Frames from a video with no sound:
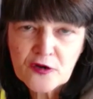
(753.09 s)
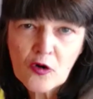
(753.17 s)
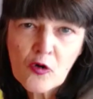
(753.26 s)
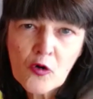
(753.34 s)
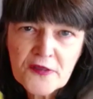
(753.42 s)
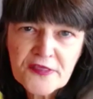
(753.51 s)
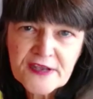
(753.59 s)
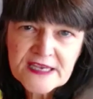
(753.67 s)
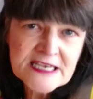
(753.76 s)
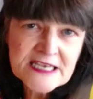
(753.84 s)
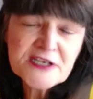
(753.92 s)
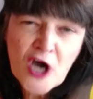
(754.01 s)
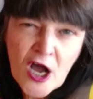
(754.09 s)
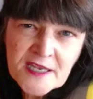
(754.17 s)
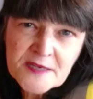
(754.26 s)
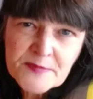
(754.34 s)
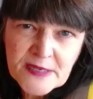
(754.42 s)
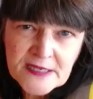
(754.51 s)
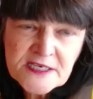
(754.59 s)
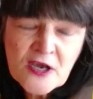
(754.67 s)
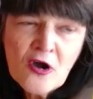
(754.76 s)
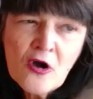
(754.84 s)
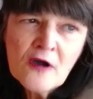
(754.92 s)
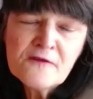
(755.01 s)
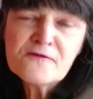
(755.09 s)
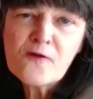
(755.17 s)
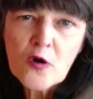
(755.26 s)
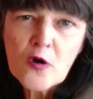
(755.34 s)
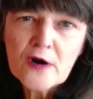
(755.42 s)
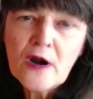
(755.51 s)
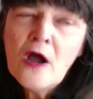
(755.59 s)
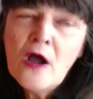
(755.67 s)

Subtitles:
or the key document for